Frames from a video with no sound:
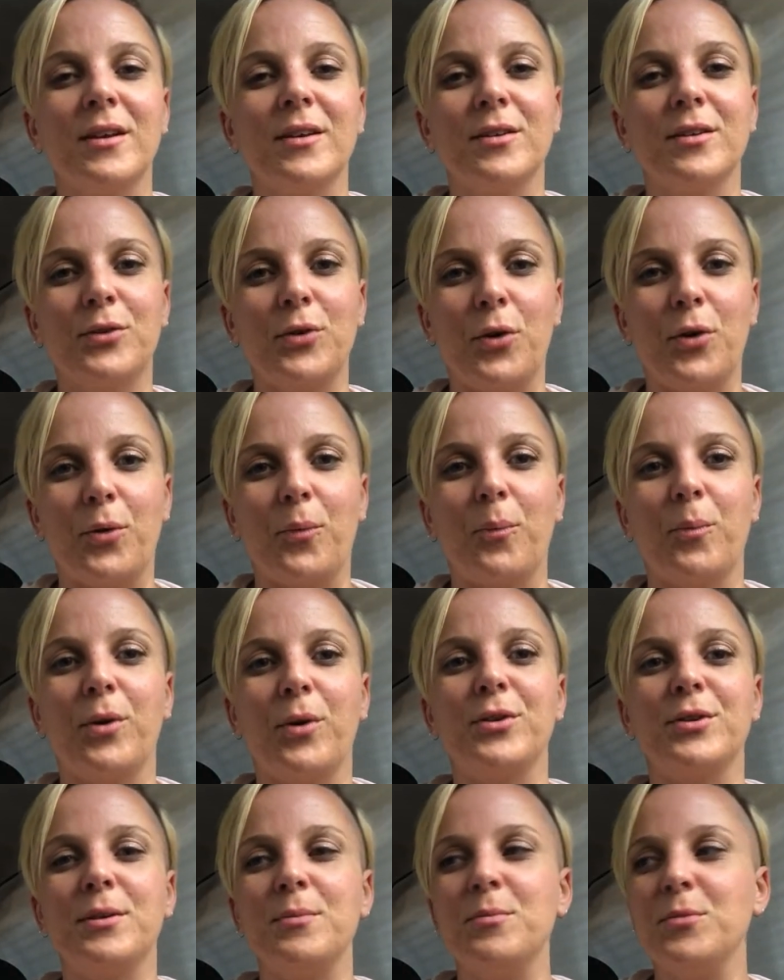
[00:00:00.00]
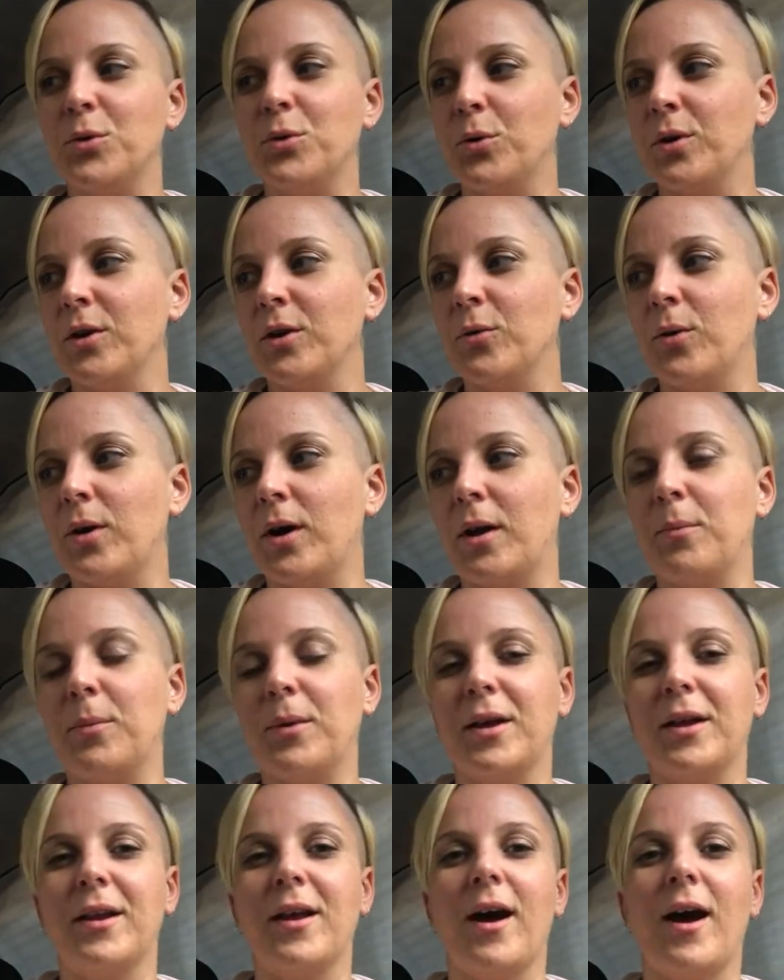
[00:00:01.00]
So because I'm talking quite a
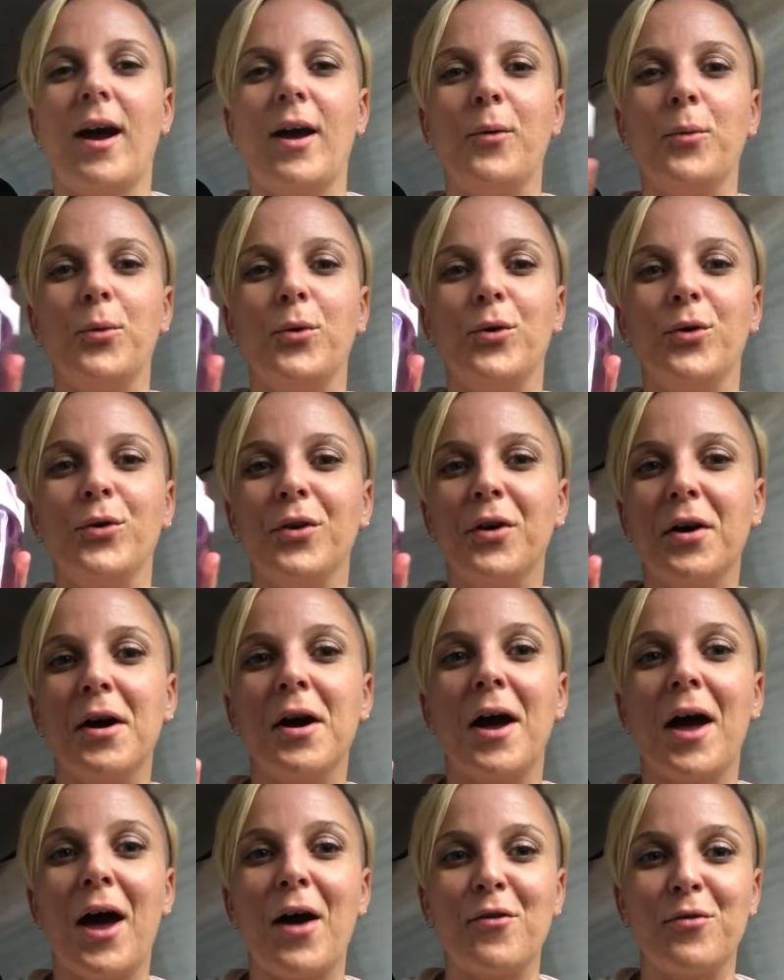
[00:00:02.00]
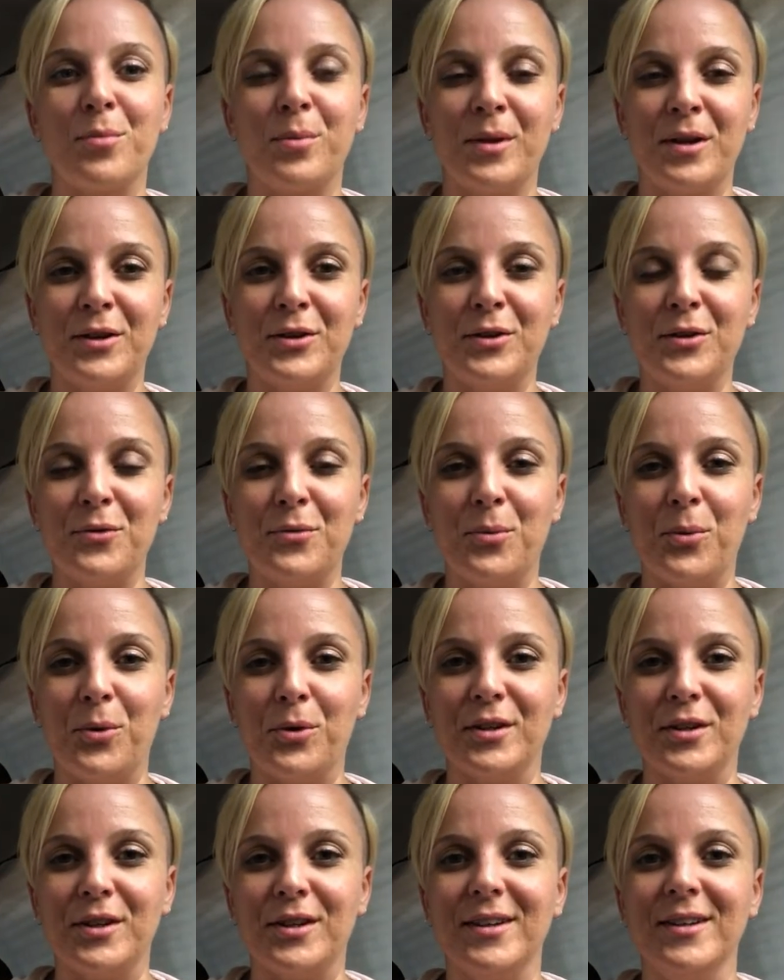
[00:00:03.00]
bit, I will have plenty of
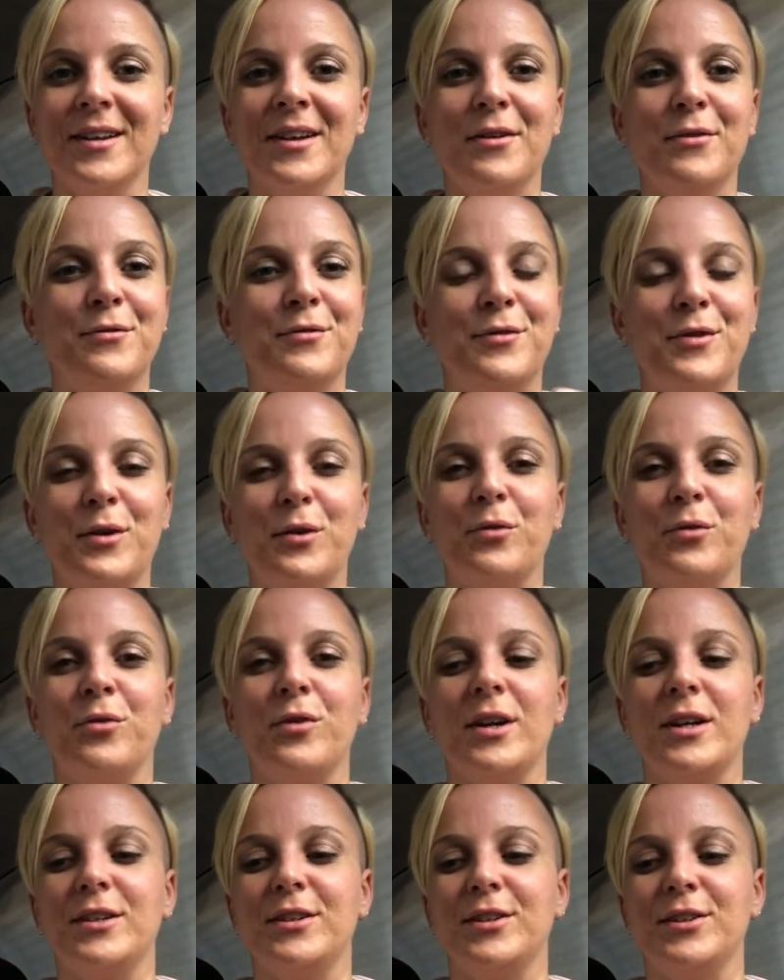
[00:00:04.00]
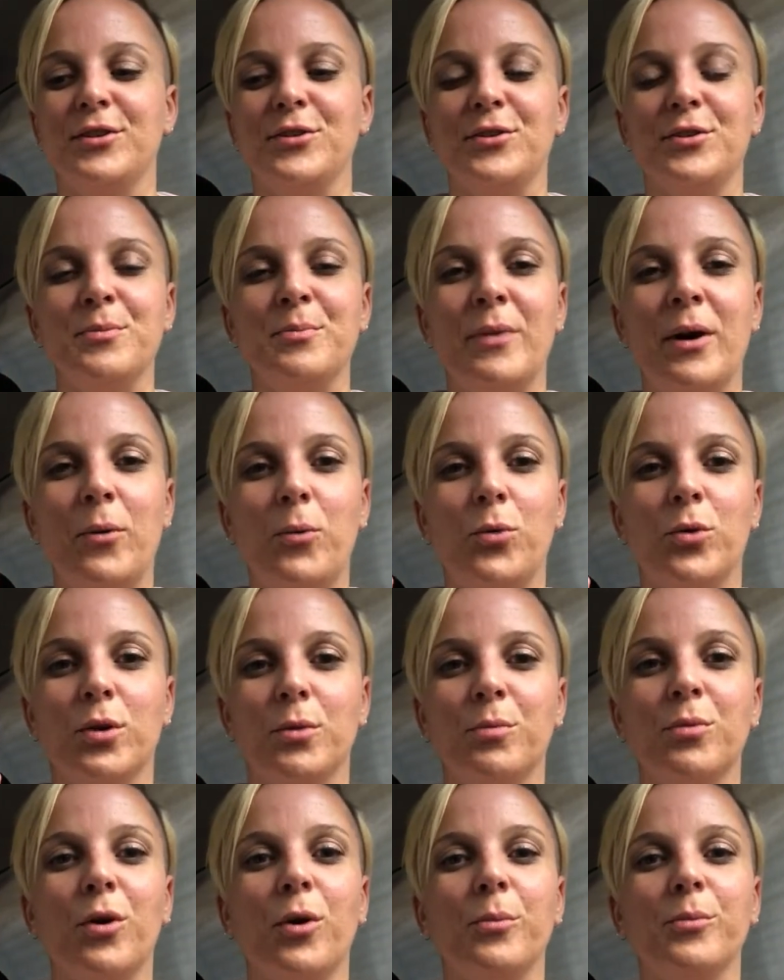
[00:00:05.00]
water. Feel free to use my water
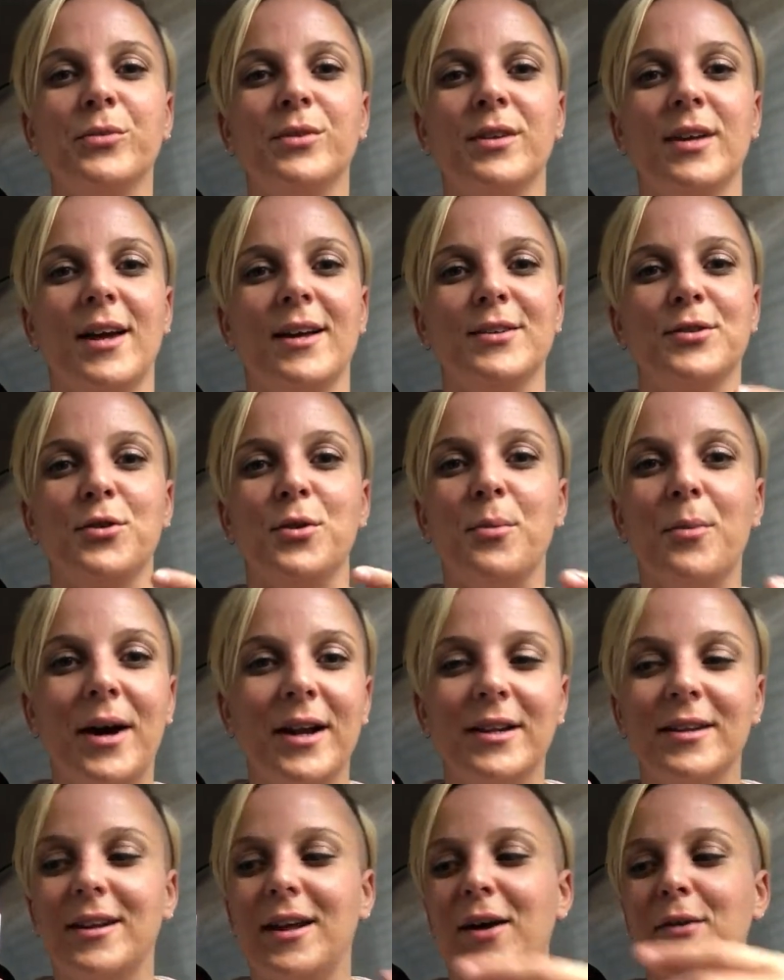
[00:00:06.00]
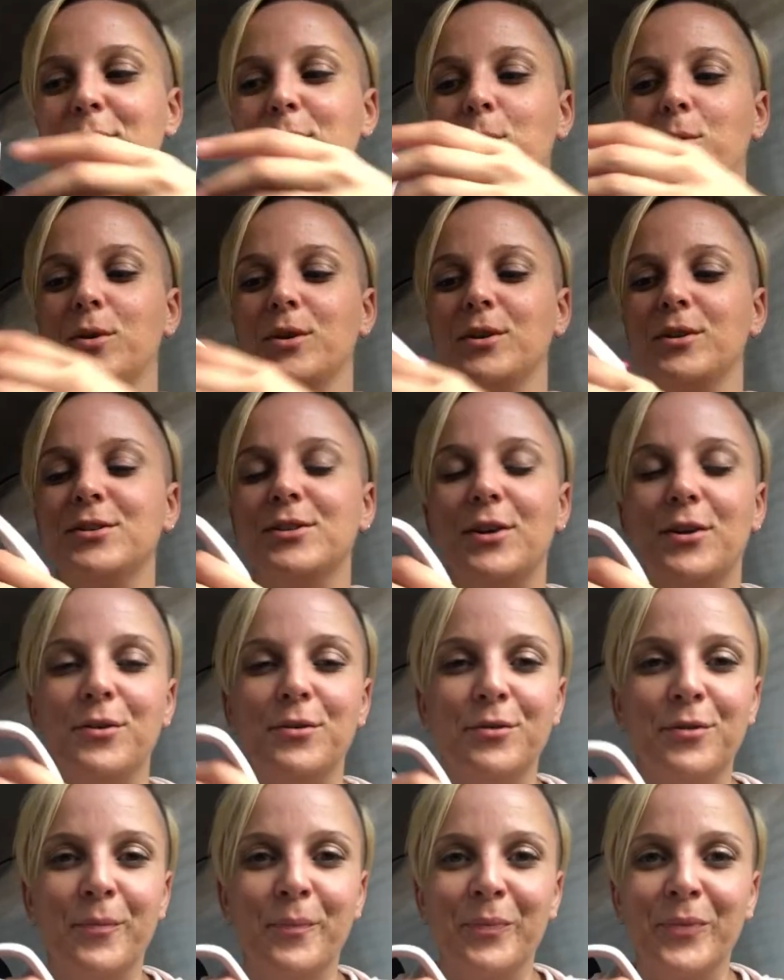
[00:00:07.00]
prompts as a reminder to have water yourself.
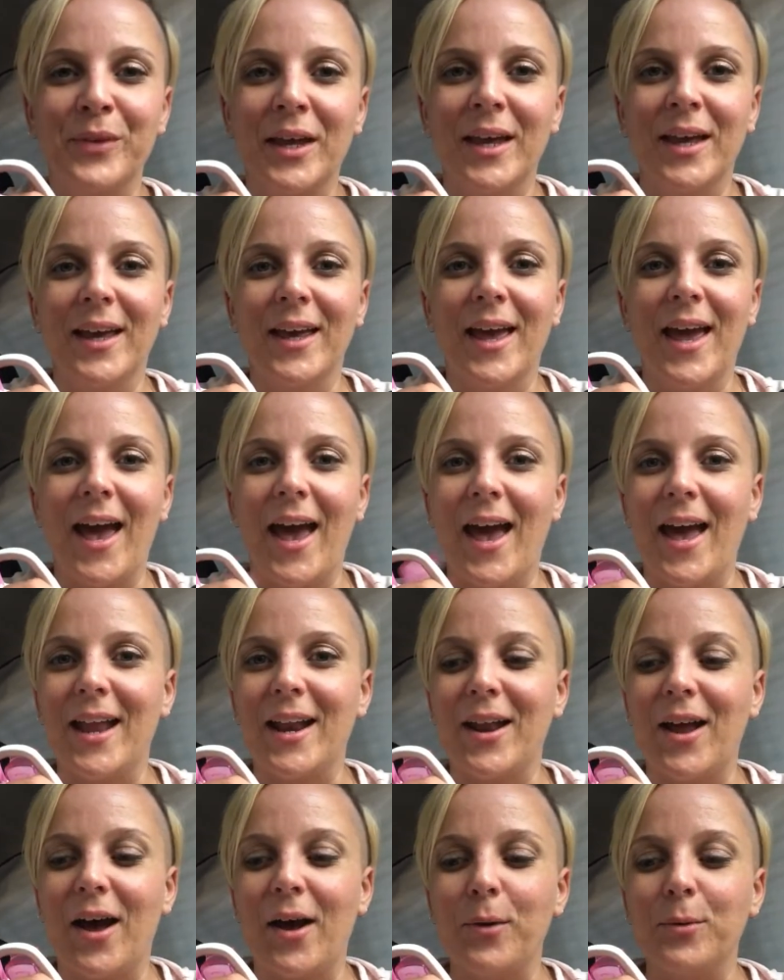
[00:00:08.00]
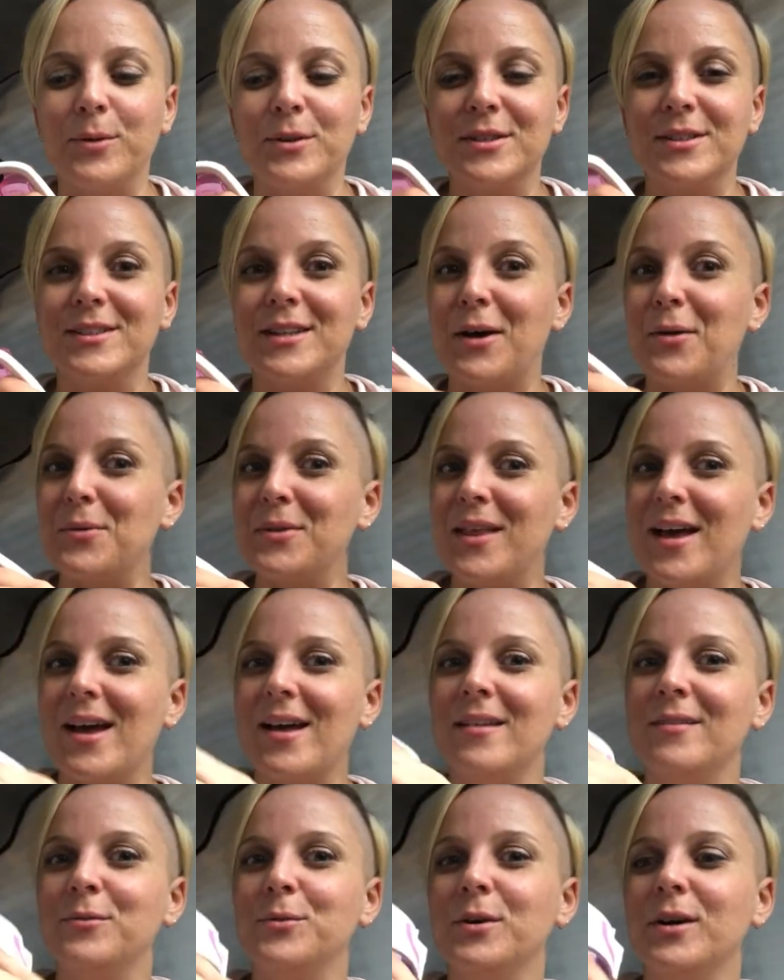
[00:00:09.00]
And I will just start with that
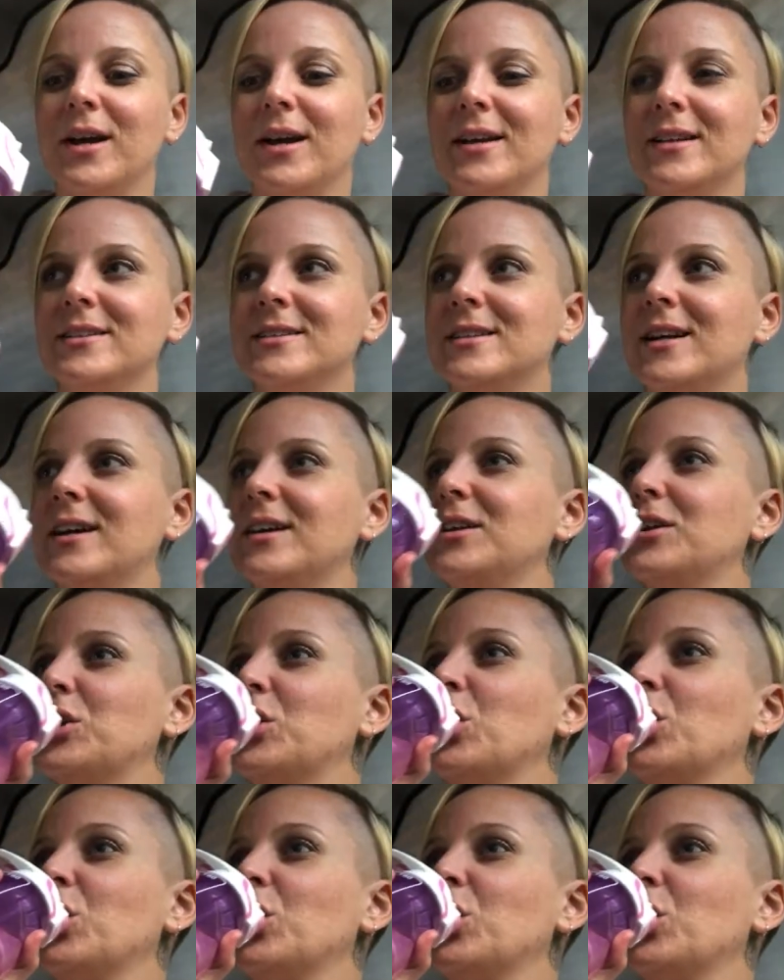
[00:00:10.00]
and we'll get started.